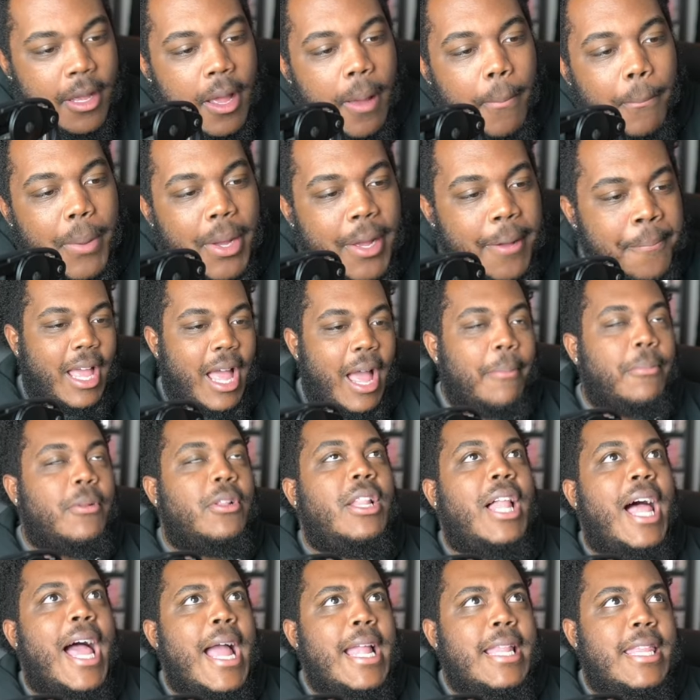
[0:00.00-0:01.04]
But I'm
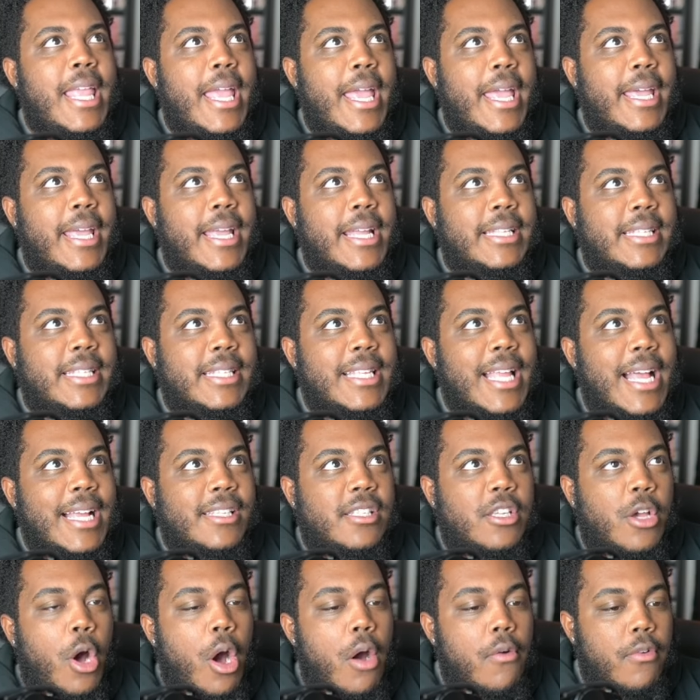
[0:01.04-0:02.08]
glad that it's not
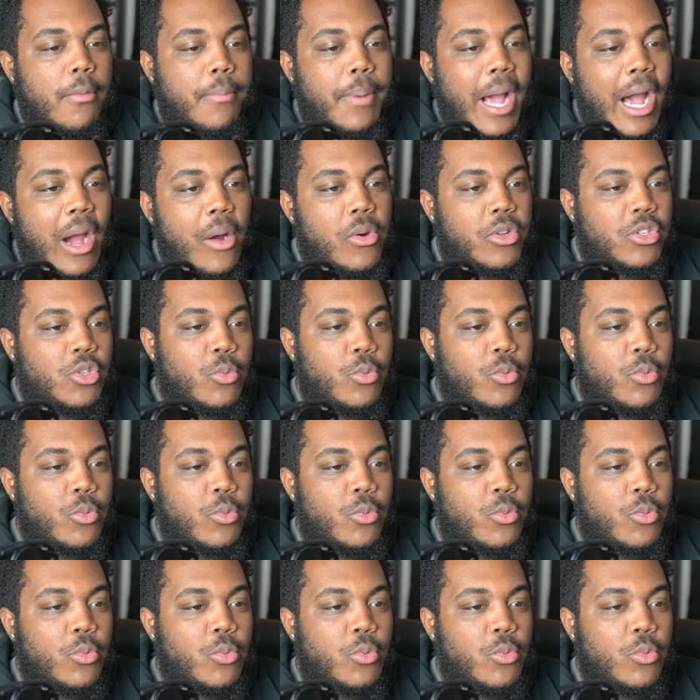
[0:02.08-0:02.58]
so overpowered